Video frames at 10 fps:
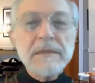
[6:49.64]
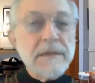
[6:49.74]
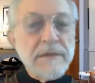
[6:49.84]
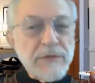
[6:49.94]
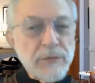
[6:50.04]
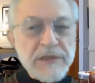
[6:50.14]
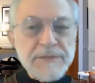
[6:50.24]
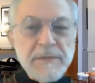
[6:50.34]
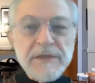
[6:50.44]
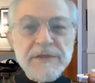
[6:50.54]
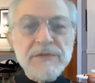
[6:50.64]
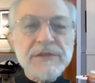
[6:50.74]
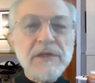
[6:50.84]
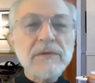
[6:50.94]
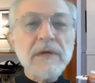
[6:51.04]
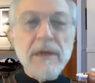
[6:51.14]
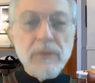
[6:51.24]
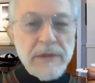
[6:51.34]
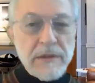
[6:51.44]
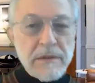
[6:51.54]
If you wish me to do so, I
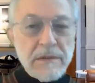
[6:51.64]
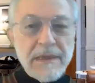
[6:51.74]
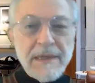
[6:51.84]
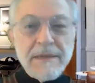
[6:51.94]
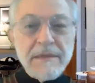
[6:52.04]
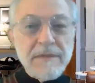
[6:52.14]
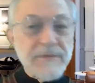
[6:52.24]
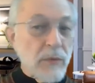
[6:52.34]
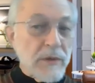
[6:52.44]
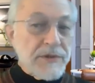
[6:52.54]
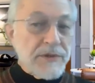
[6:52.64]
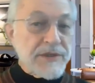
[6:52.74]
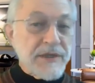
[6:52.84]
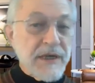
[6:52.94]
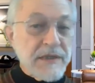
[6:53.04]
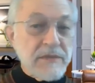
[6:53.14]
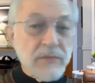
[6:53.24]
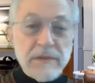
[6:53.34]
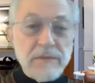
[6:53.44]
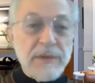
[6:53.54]
will. And if you want to discuss,
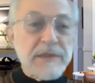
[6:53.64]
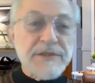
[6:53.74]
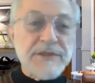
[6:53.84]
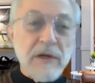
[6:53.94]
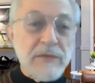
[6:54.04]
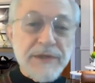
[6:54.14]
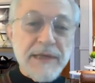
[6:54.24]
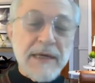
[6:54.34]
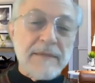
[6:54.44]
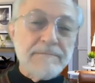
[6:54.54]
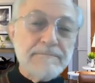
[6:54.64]
well, we can start with that.